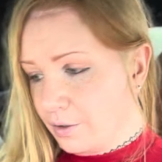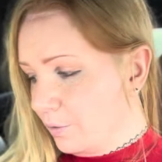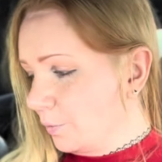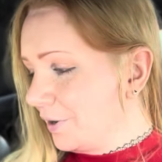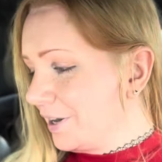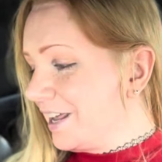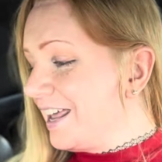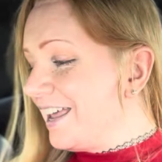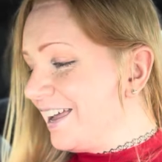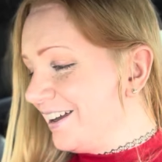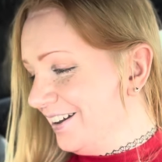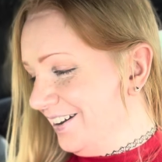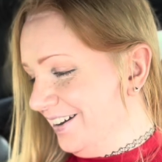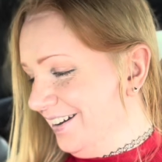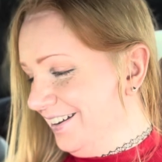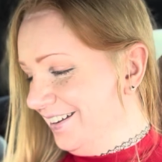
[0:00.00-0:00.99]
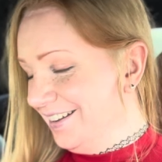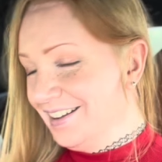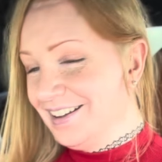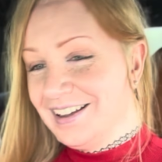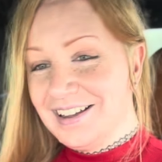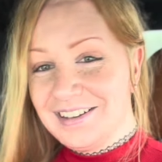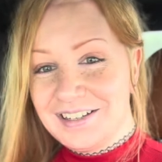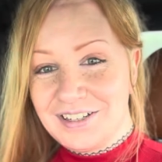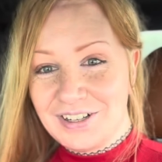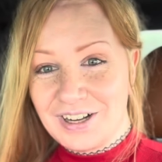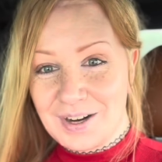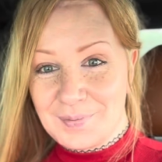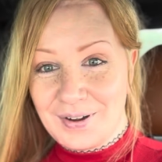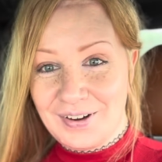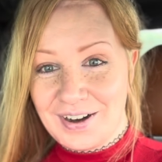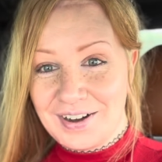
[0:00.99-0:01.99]
We're here to talk
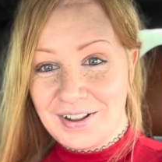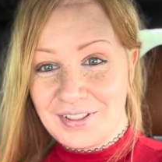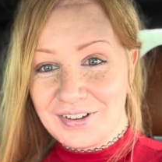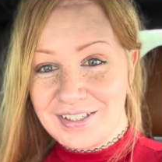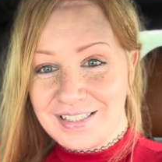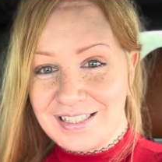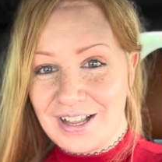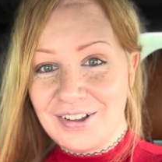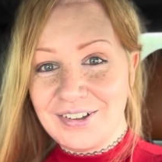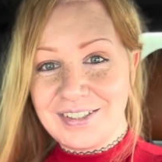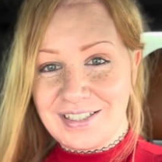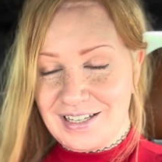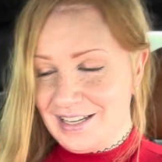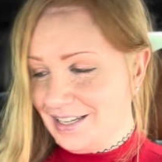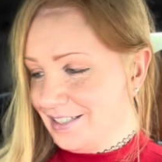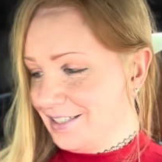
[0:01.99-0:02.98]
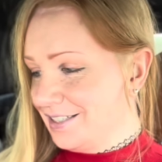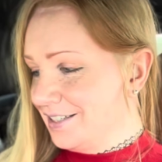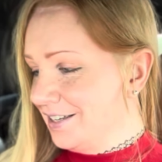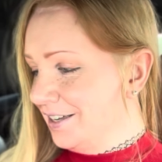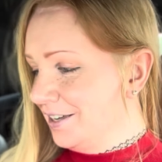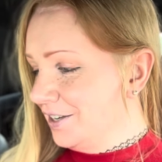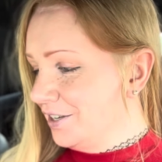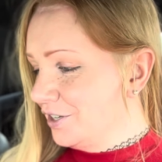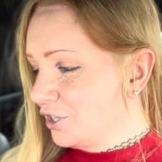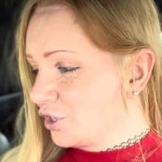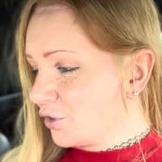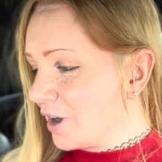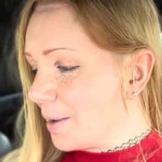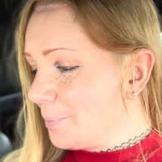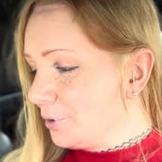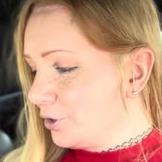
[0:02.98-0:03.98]
about another Celsius
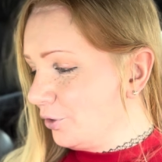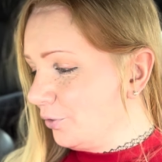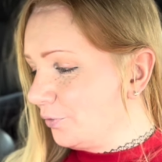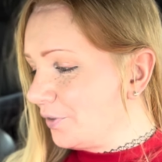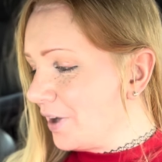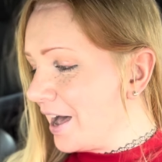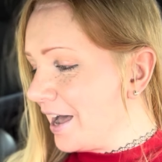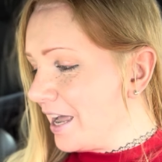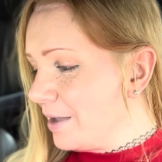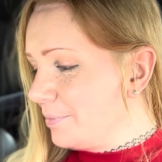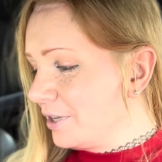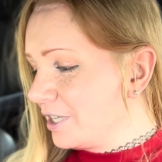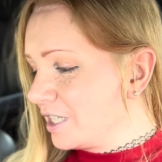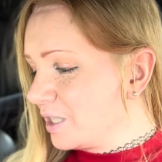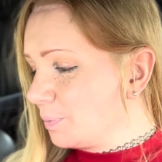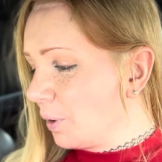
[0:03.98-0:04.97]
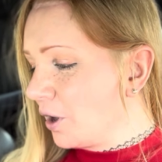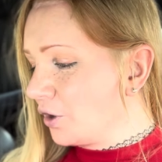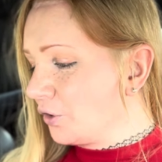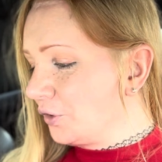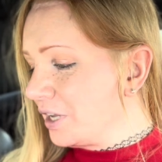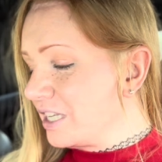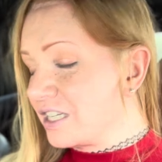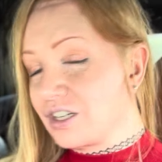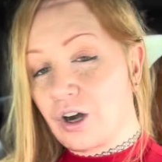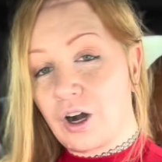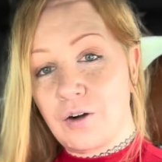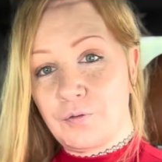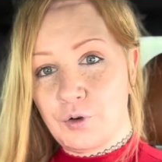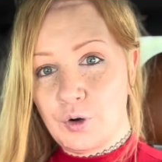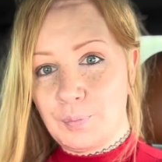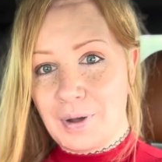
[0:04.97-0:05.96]
Tropical Vibe Sparkling
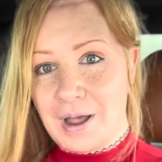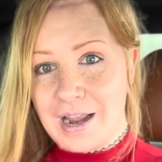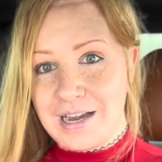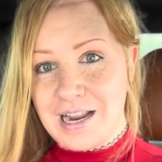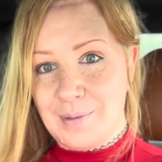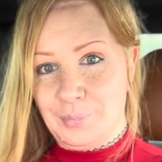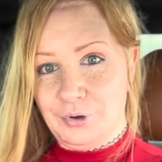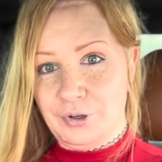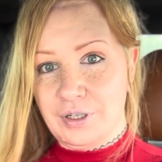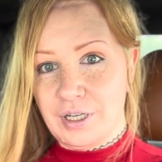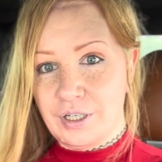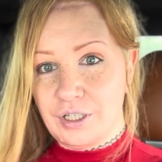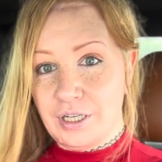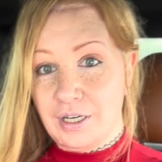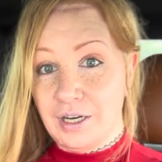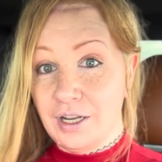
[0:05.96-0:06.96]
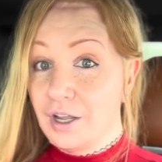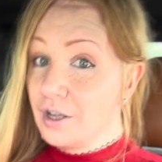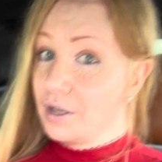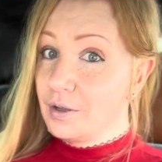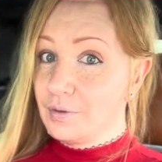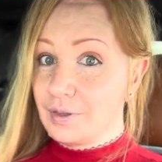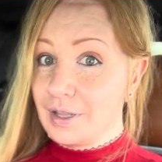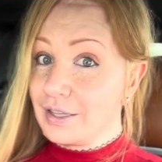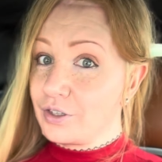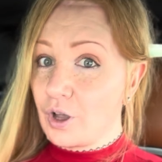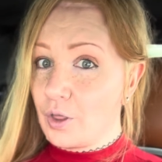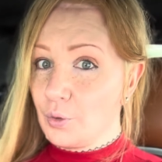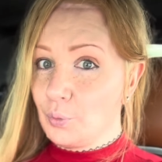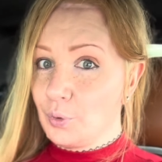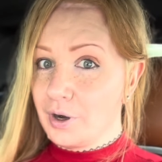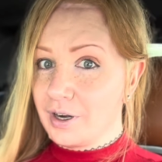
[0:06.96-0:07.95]
Starfruit Pineapple Edition. That's all
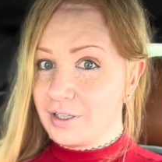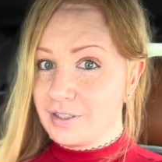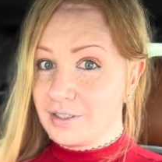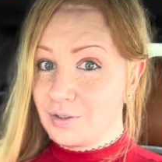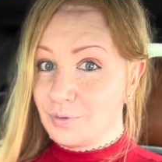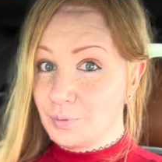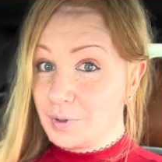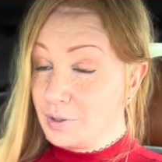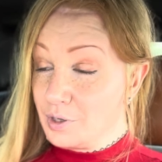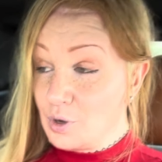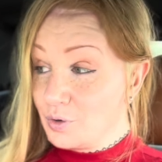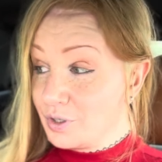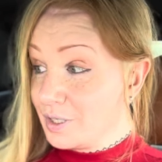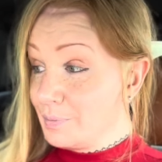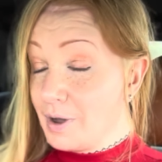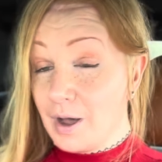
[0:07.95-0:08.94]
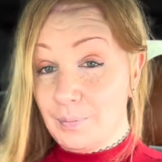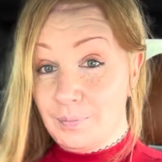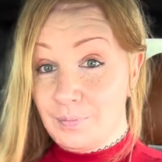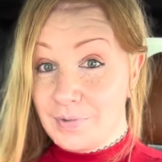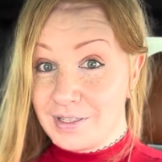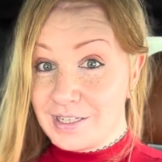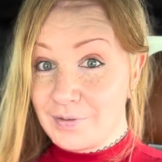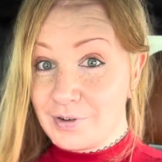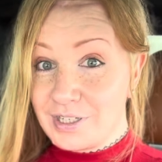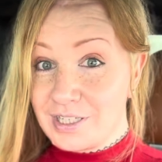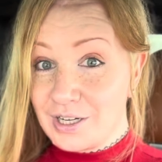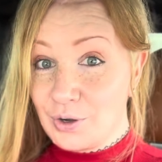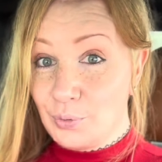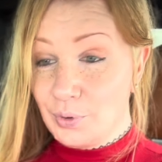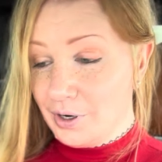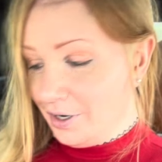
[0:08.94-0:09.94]
the words. We used them up. That's every
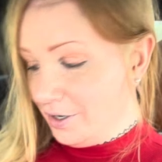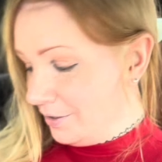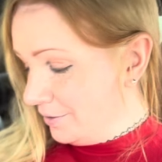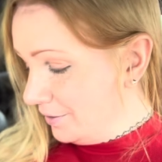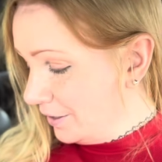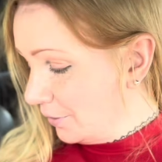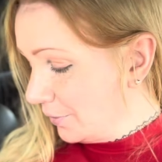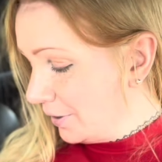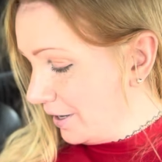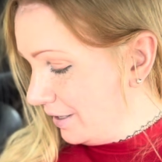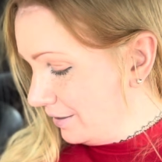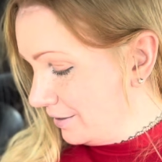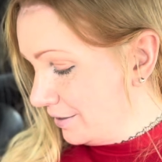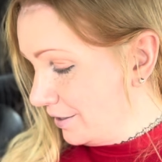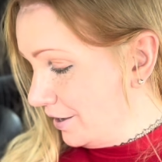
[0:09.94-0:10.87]
single word there is.